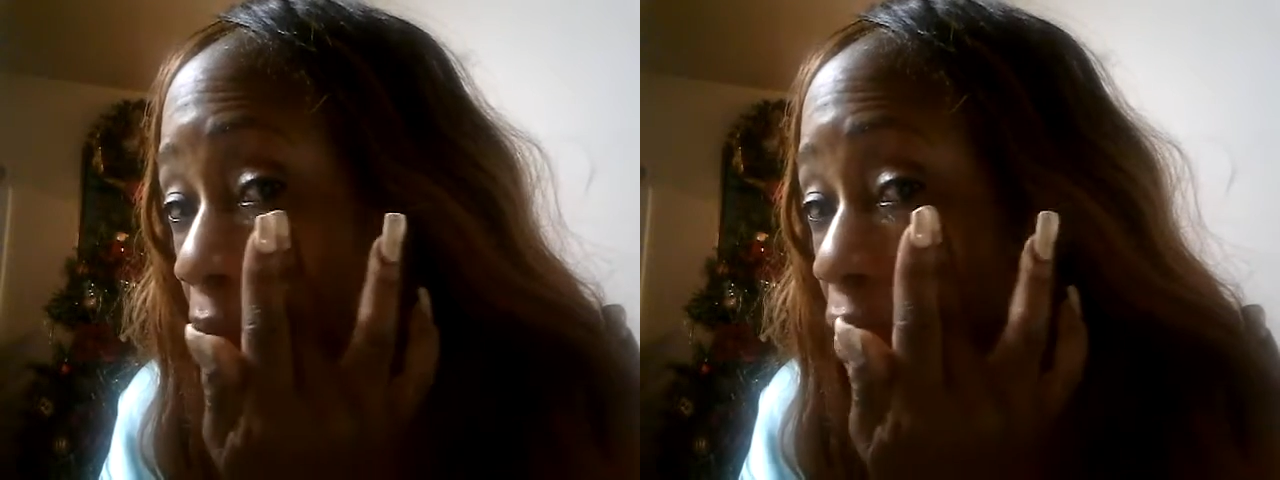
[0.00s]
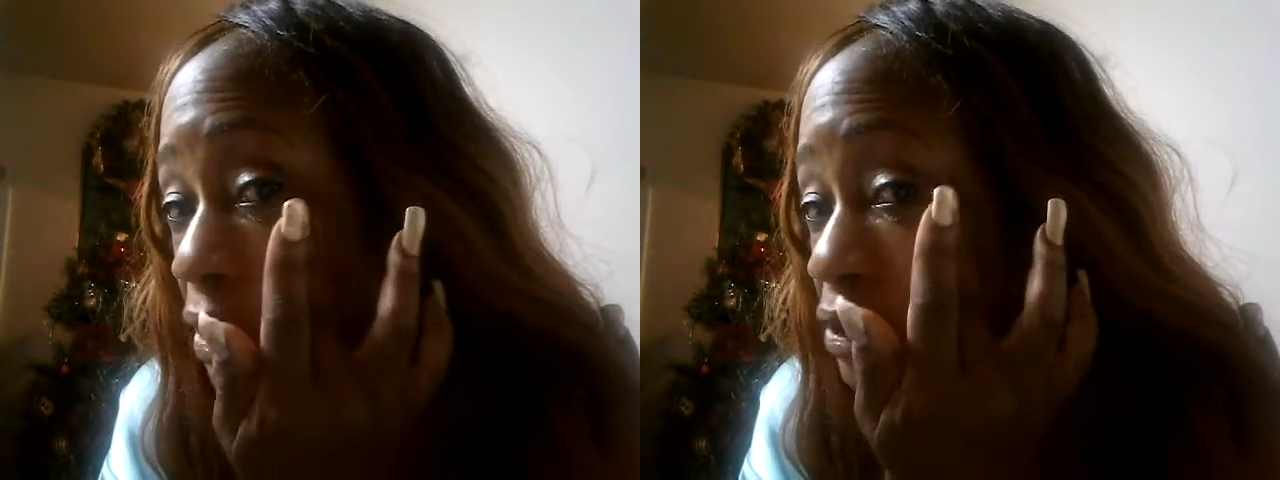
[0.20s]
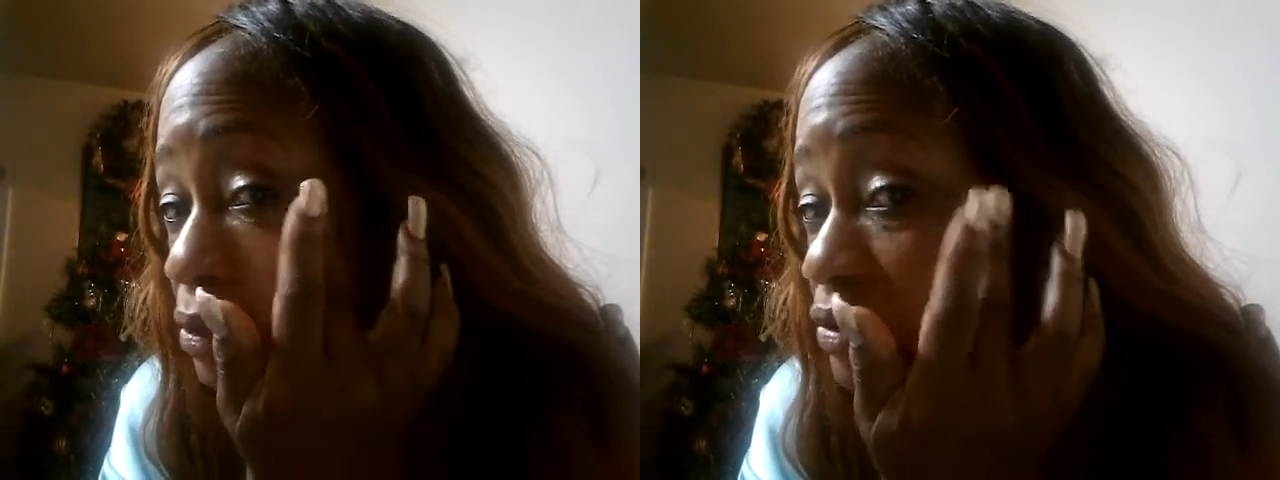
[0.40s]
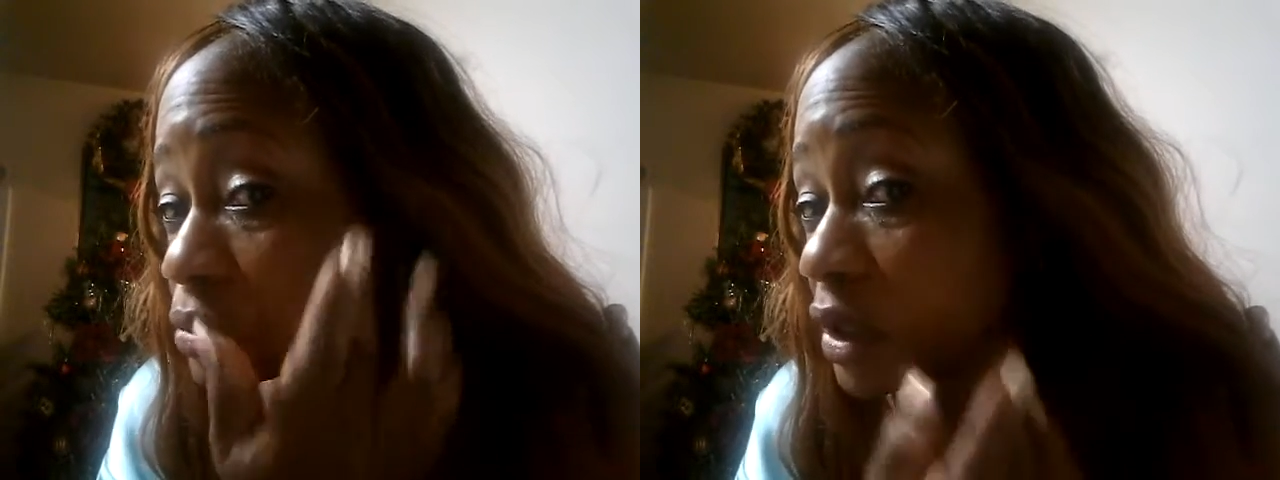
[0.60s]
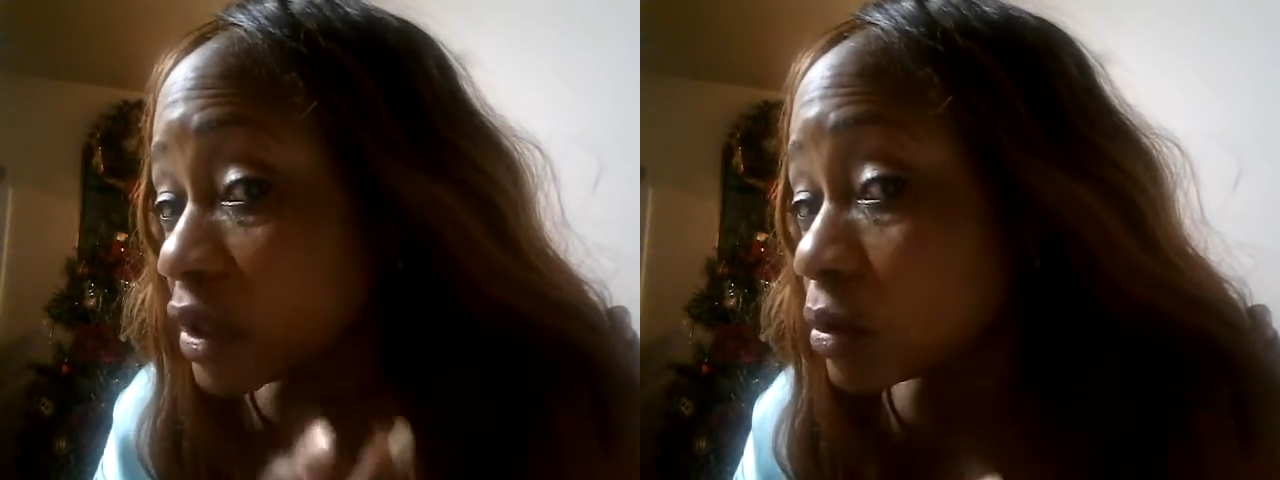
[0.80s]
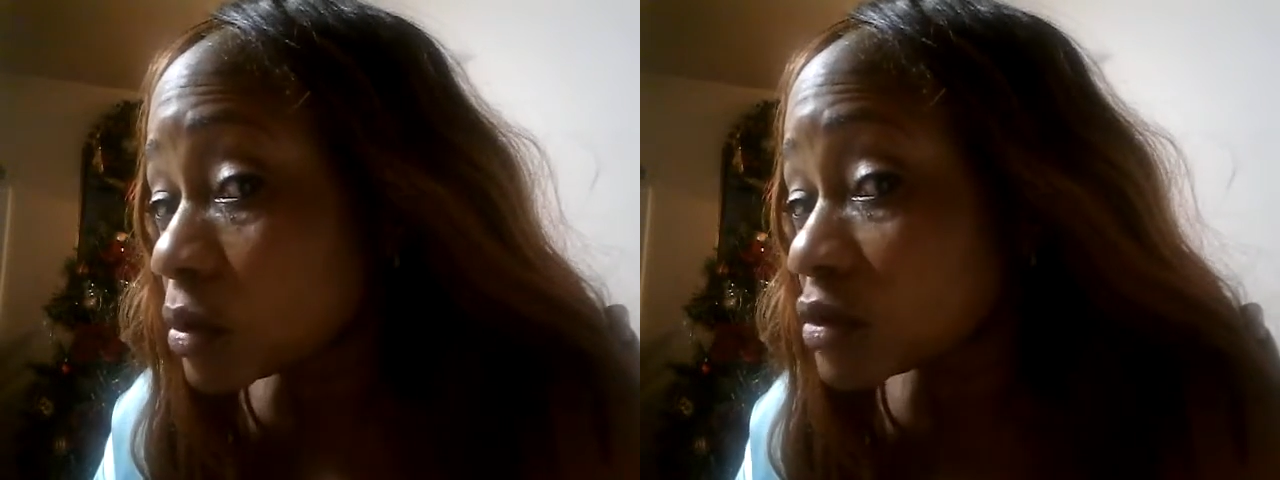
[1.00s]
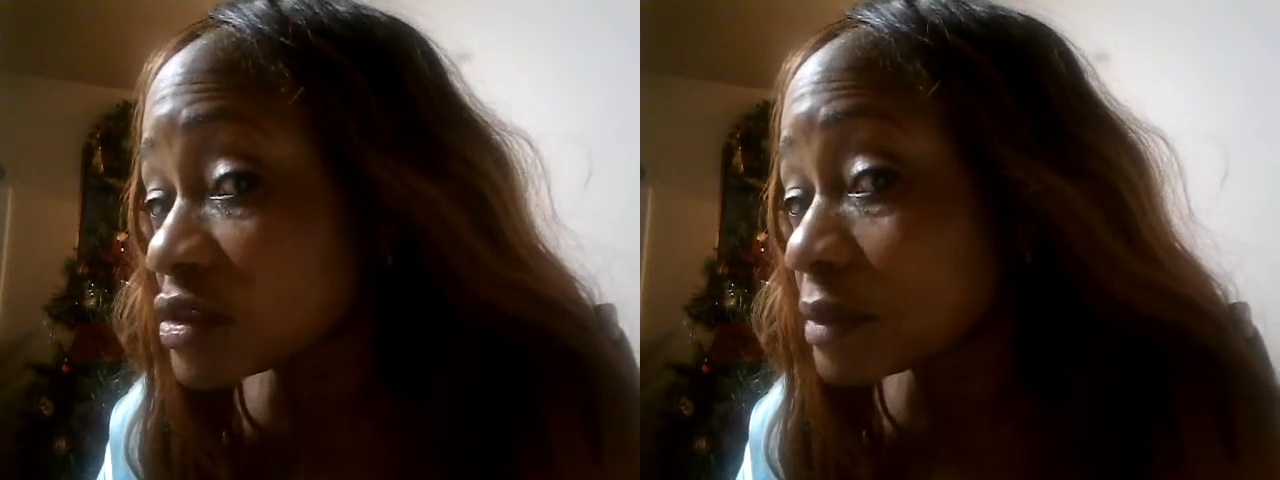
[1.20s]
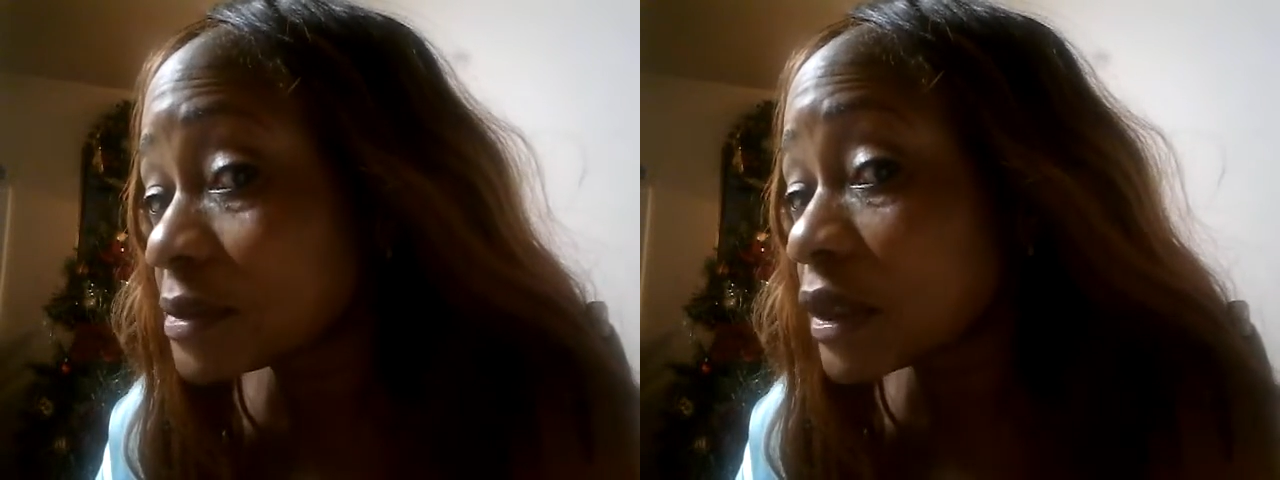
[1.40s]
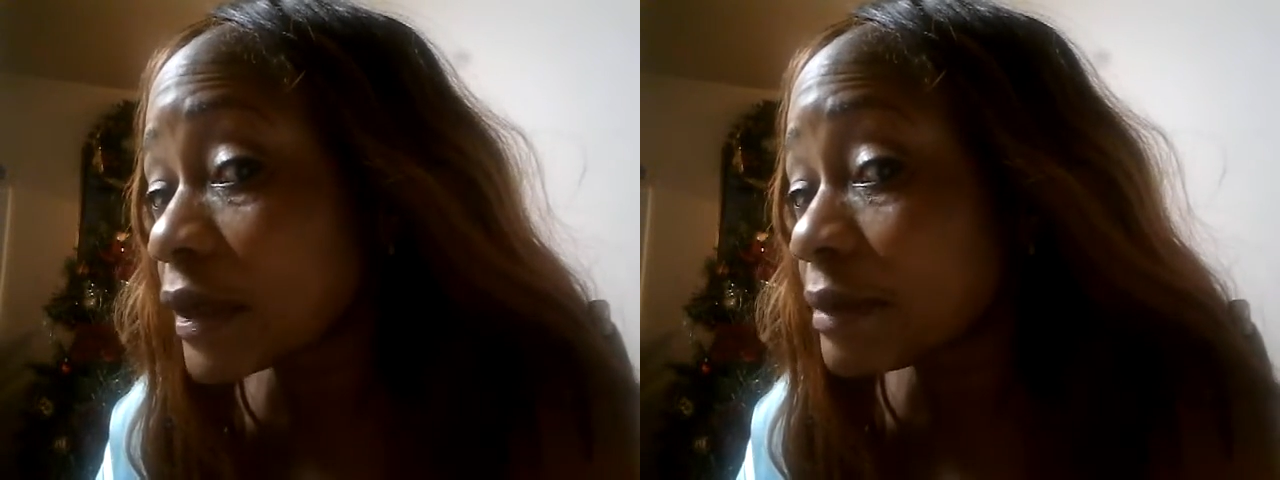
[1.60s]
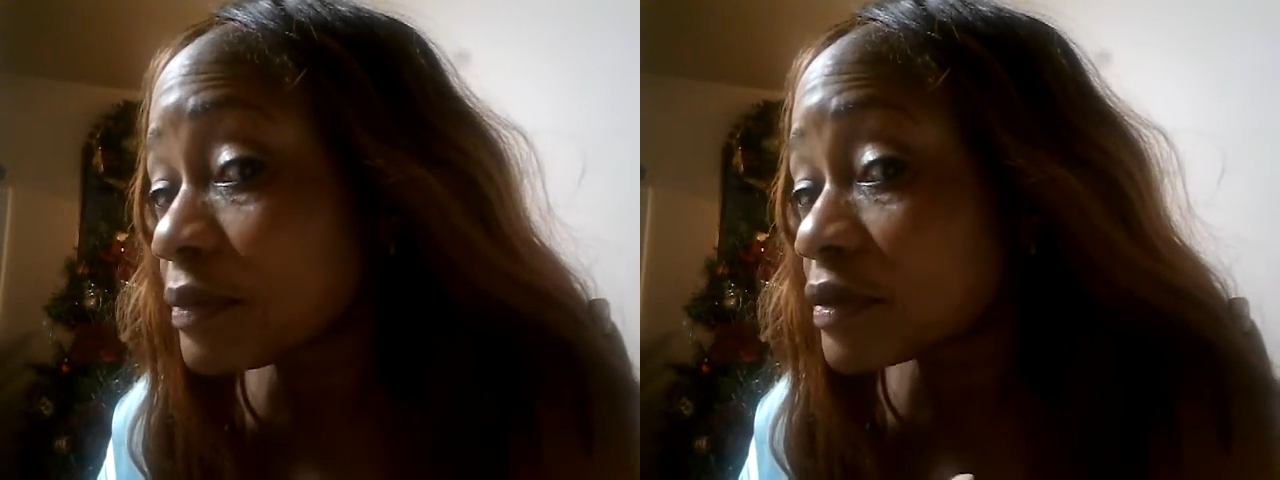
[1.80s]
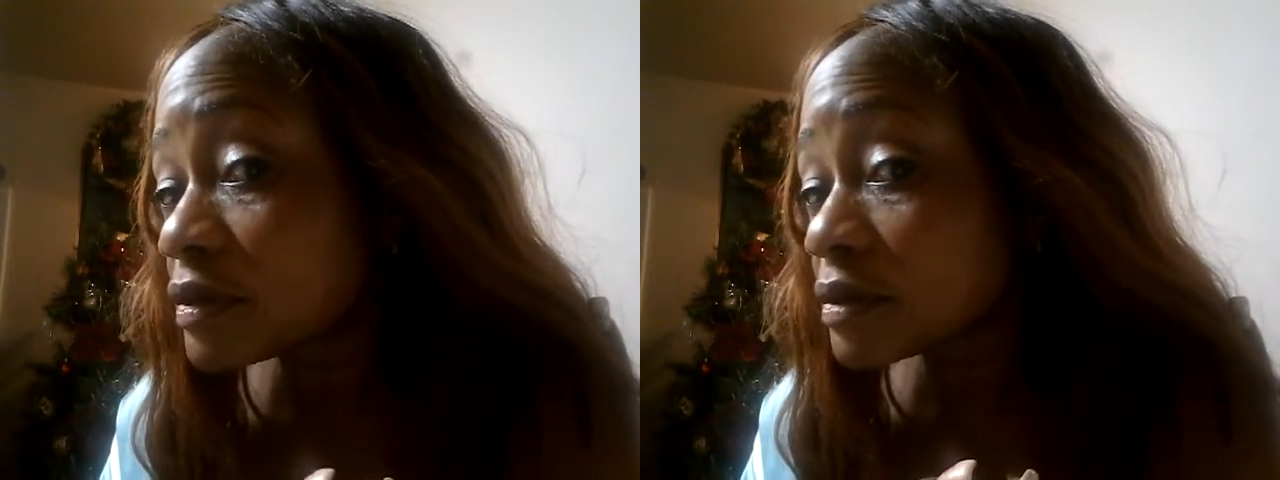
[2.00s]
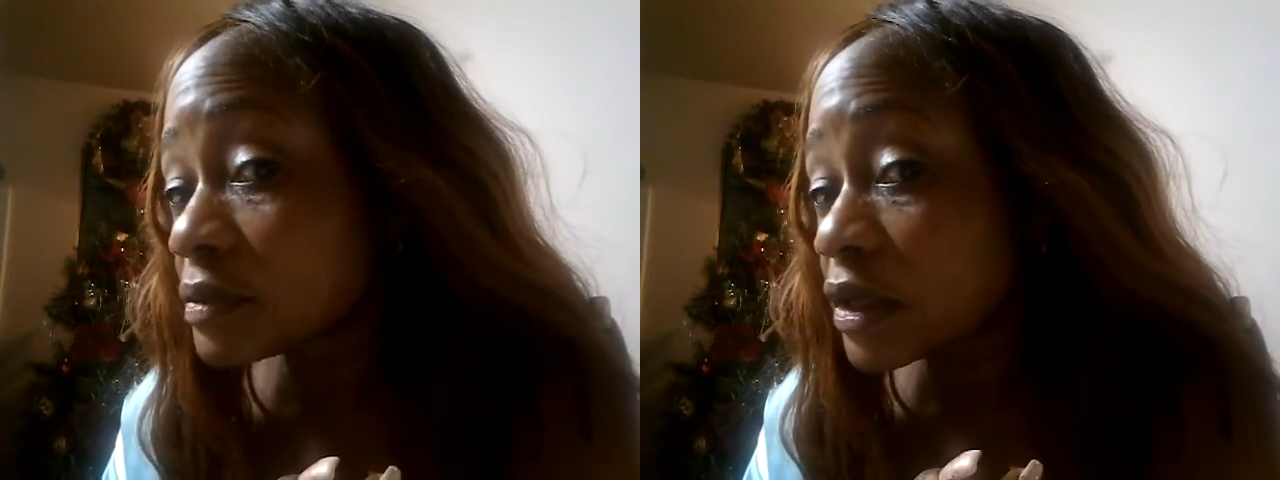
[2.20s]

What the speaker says: and I know as we get older sometimes